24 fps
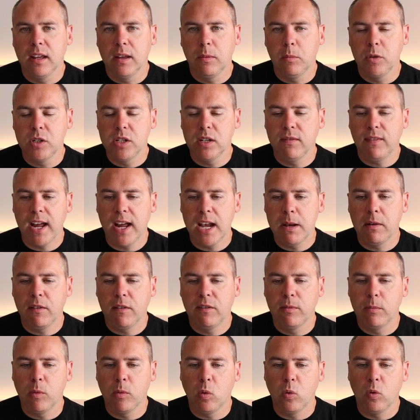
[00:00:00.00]
which is available
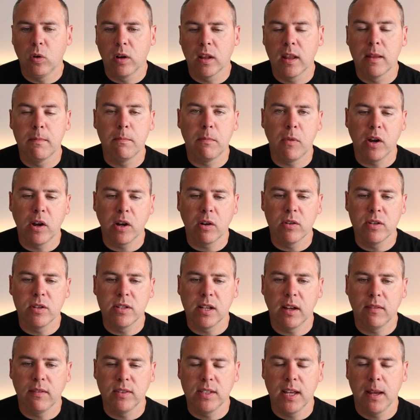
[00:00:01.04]
from all of the
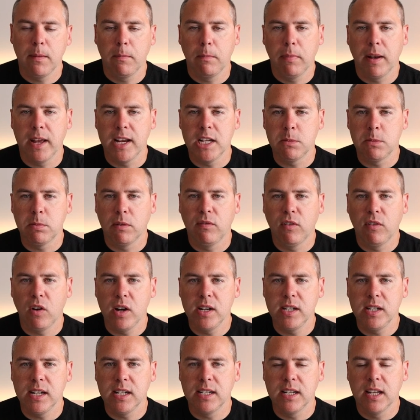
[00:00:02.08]
Microsoft templates
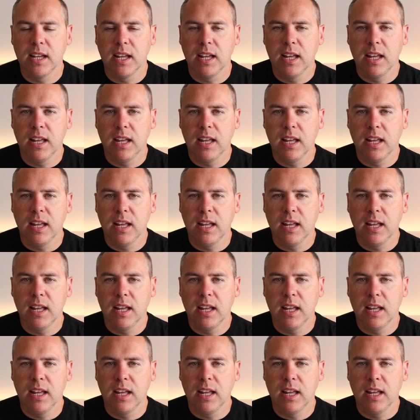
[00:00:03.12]
provided,